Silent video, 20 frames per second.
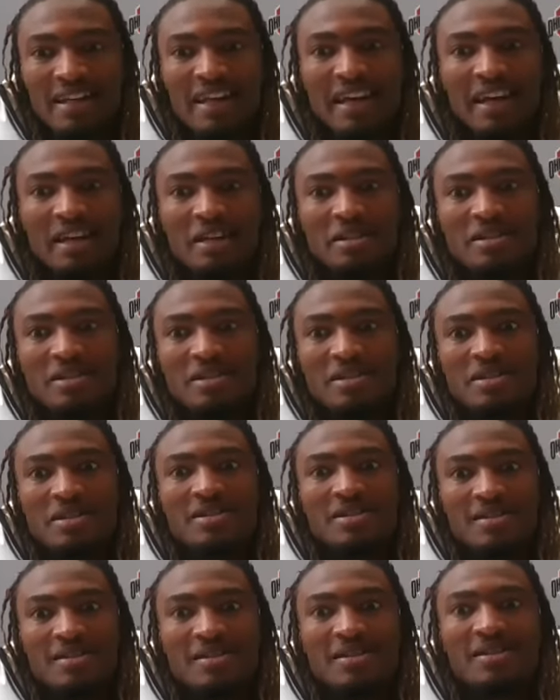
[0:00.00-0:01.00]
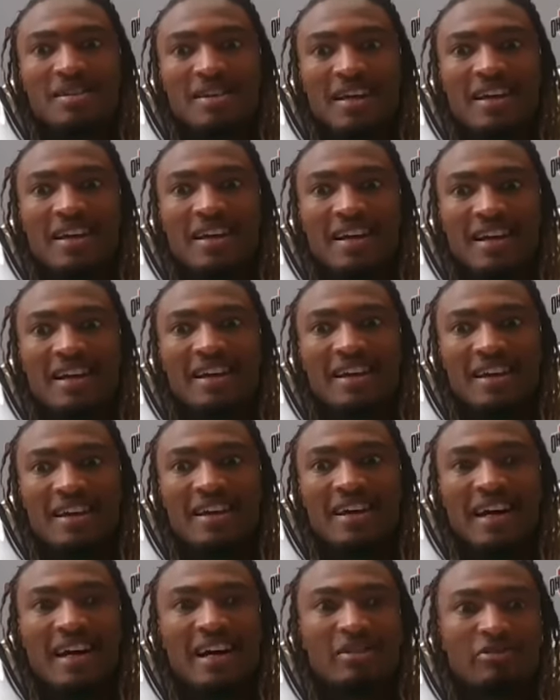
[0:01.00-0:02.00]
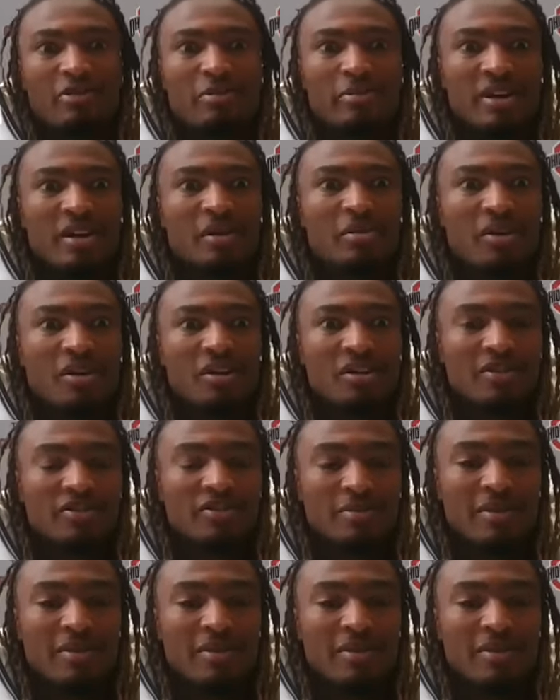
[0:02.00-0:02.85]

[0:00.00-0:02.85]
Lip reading: games that I've ever been a part of